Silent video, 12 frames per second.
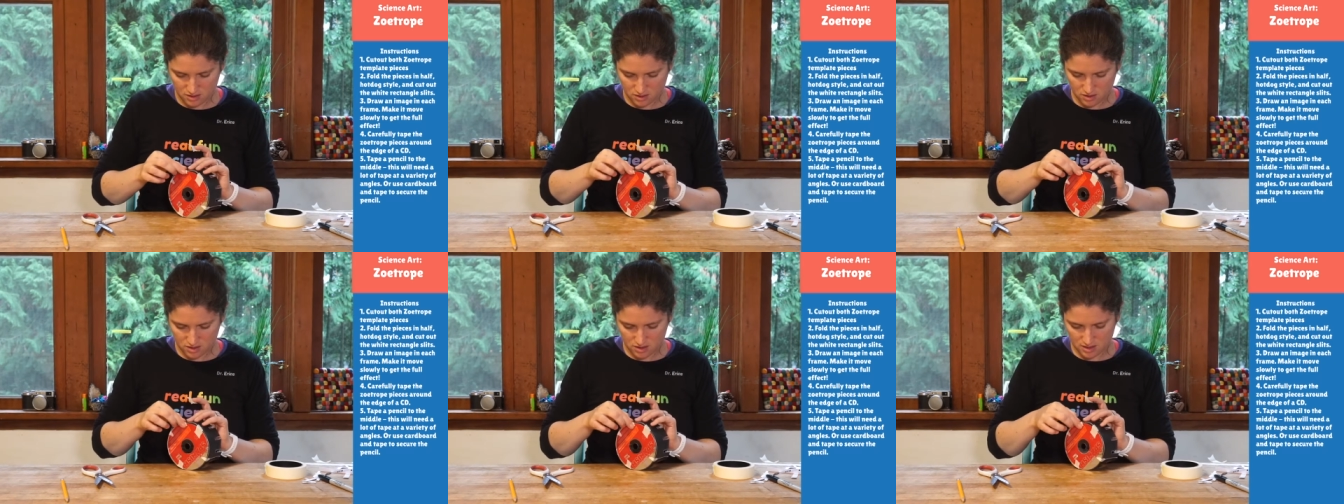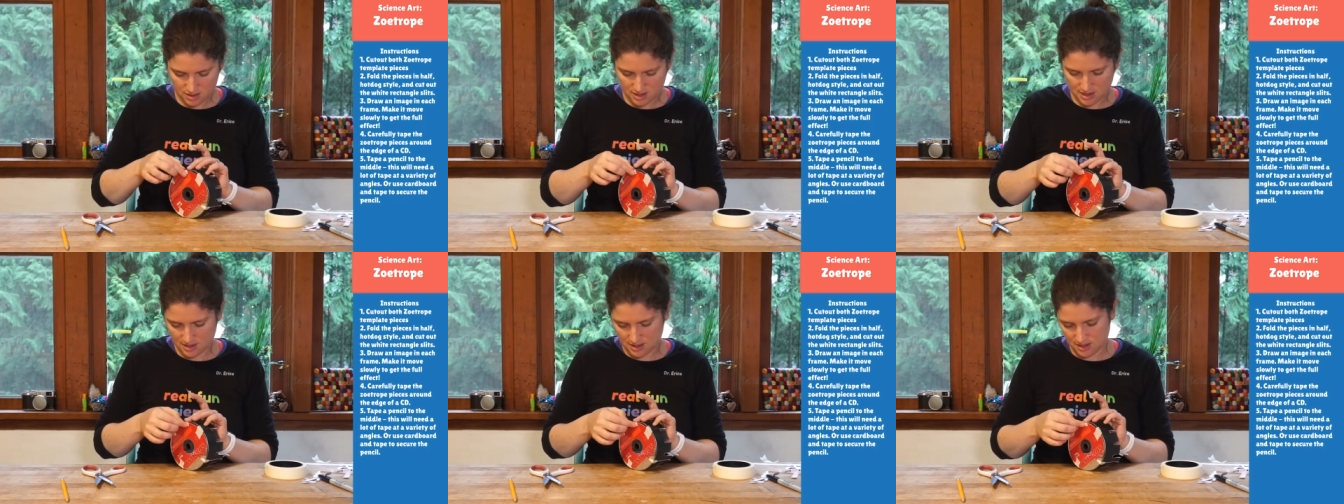Just
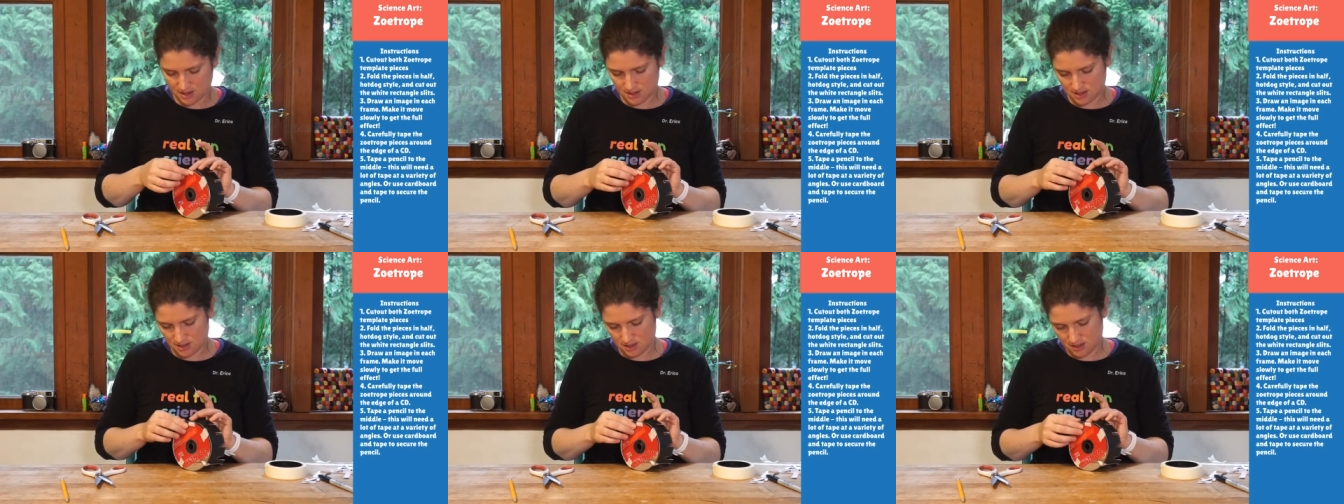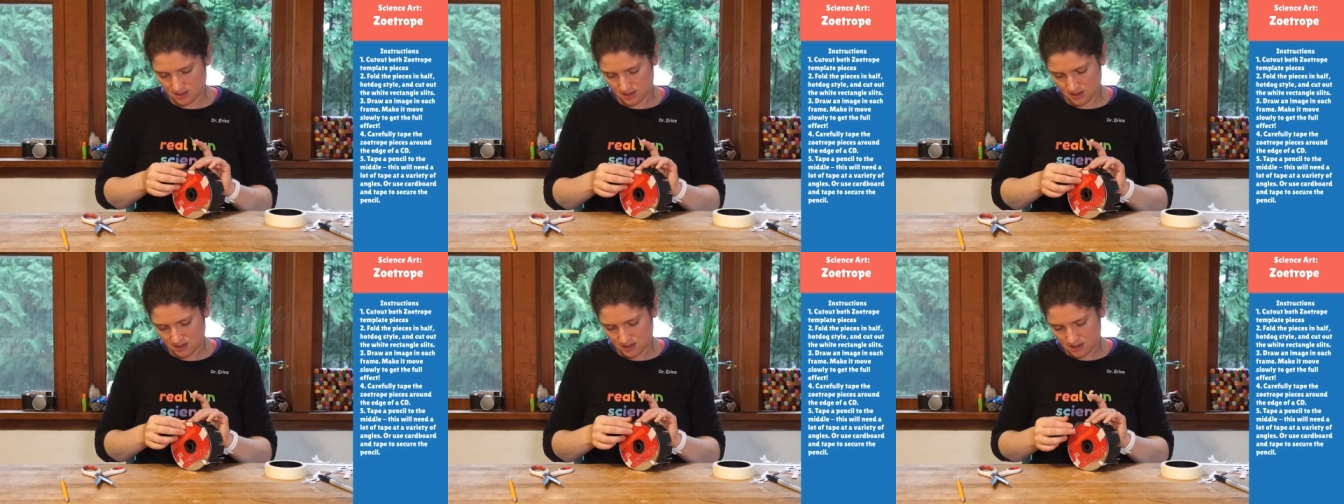like this.
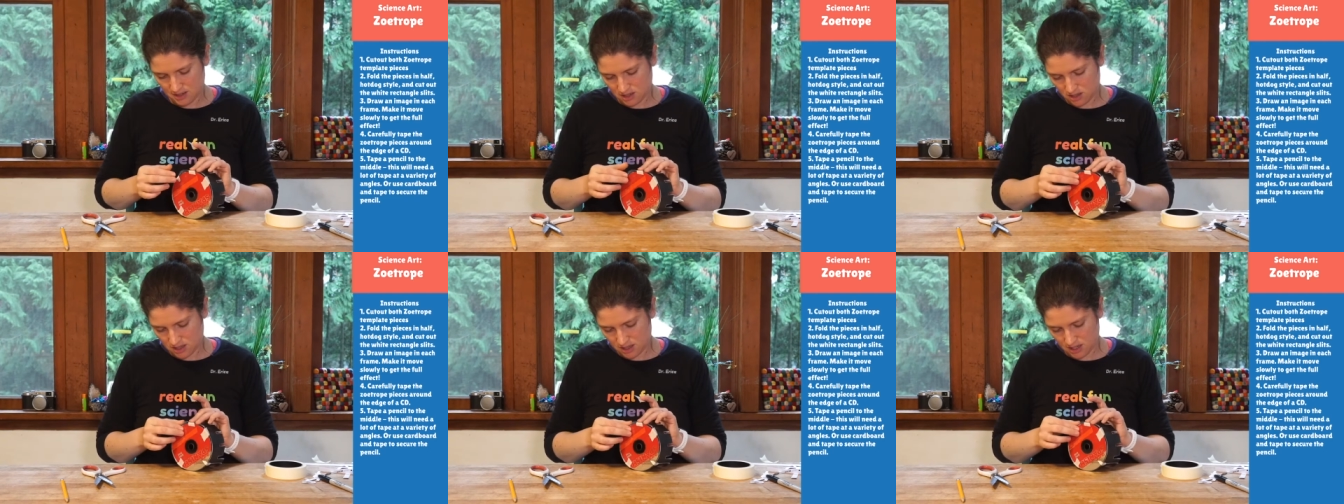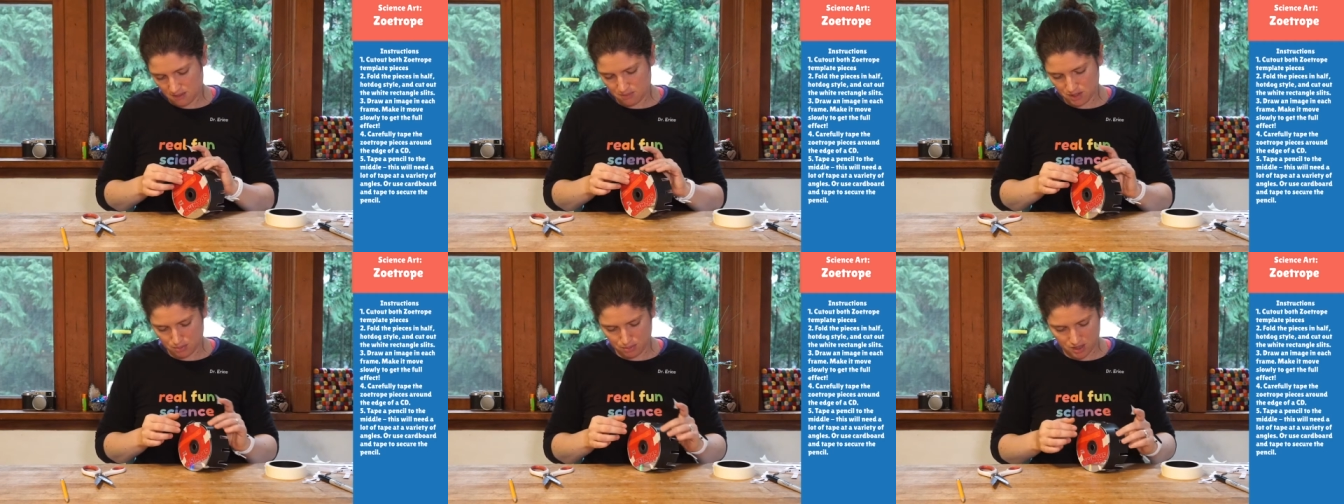And so this time,
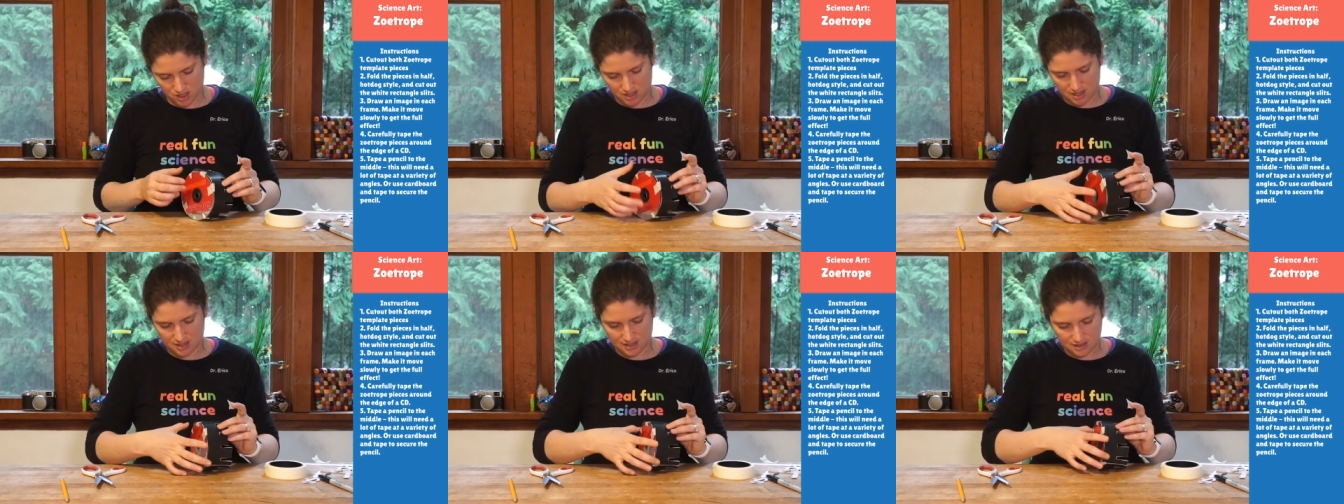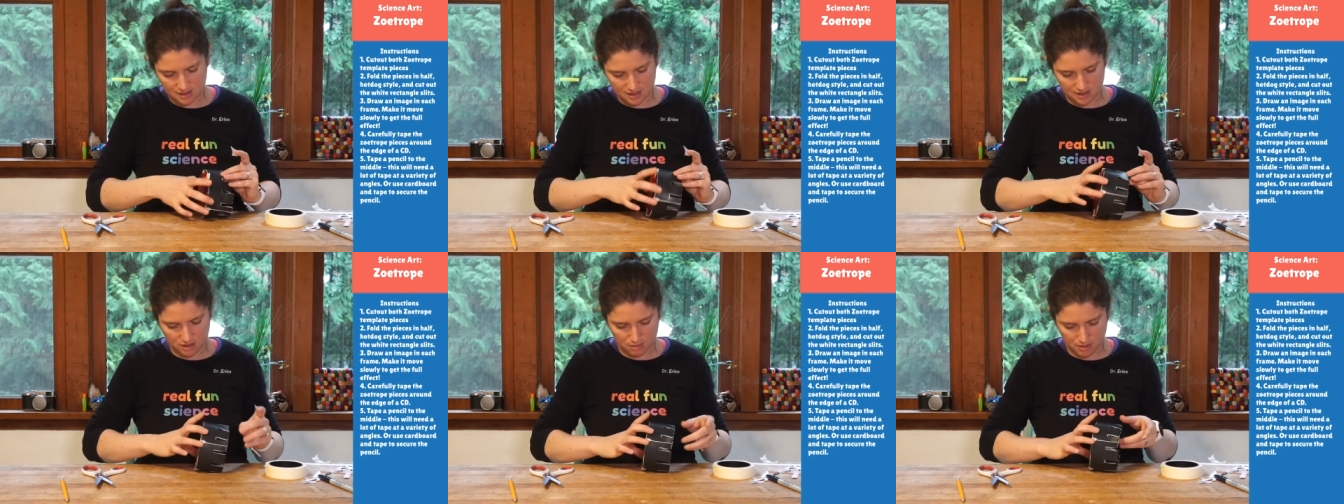this part just takes a
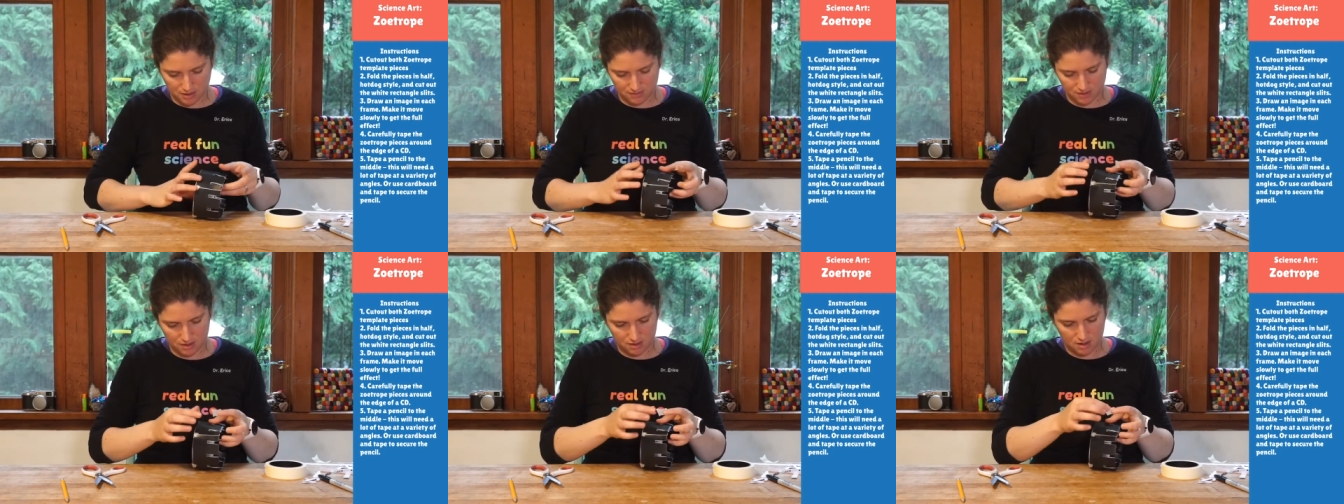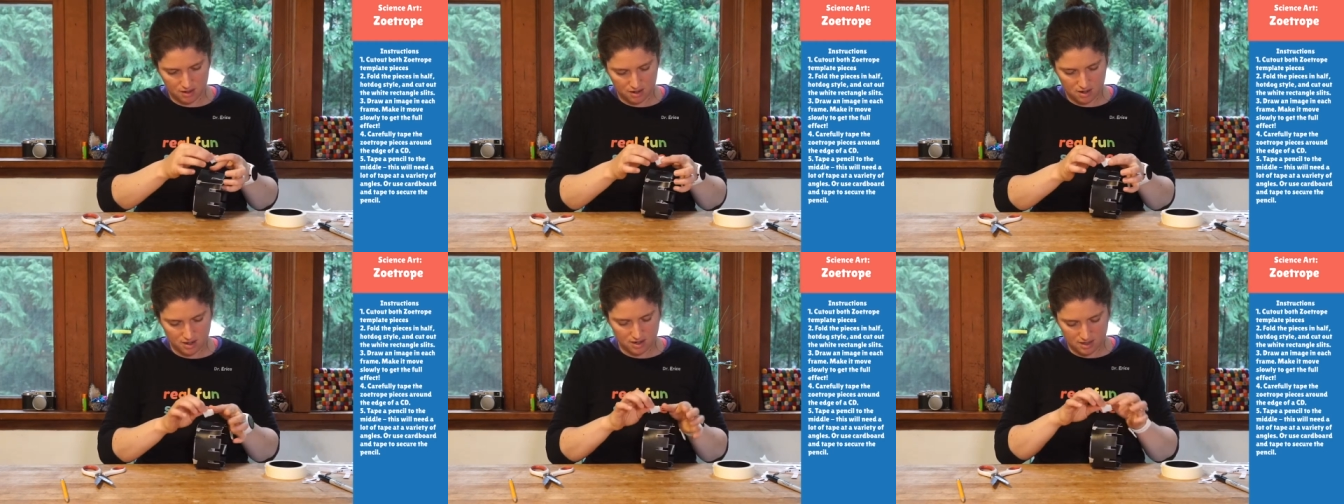little bit of
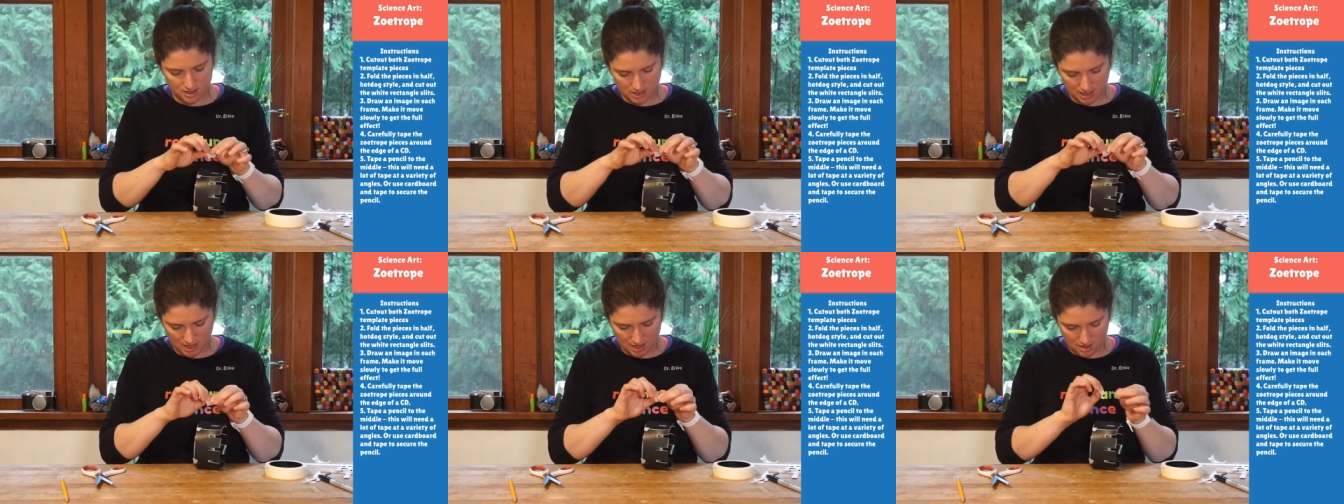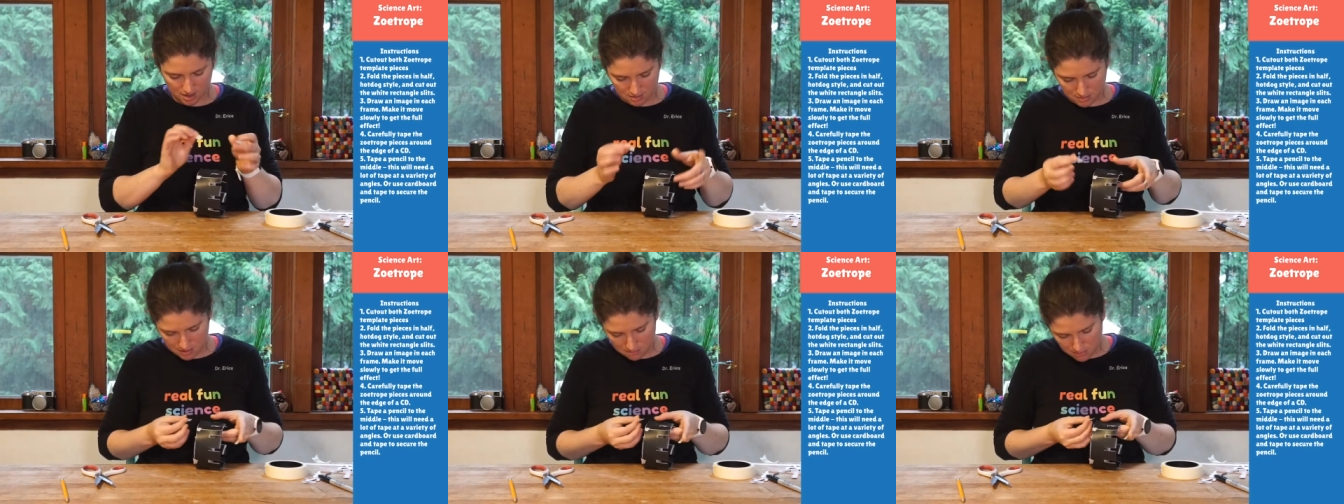time
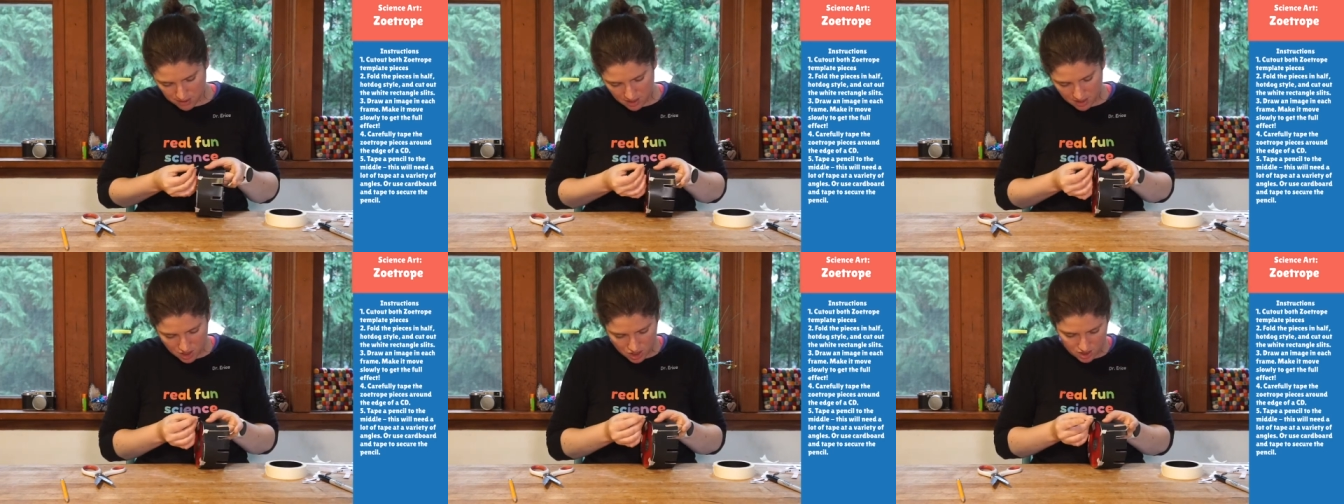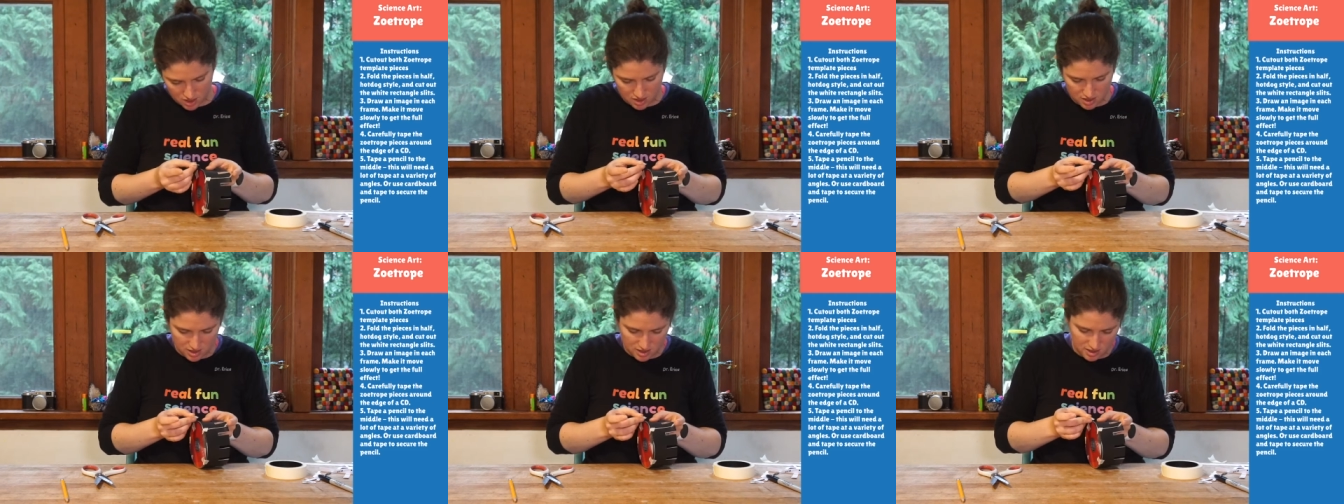and
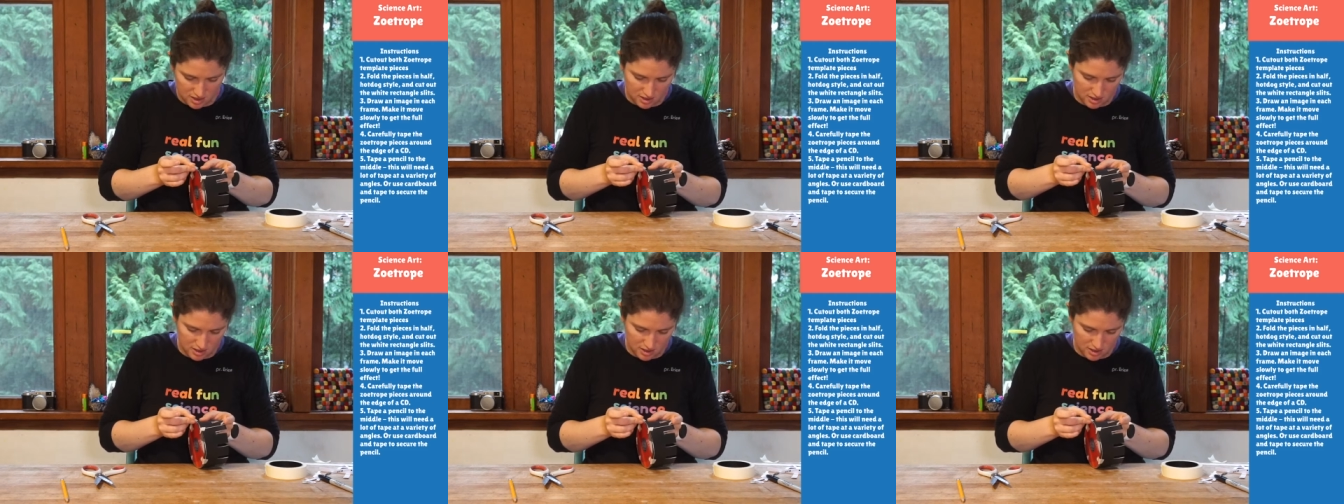patience.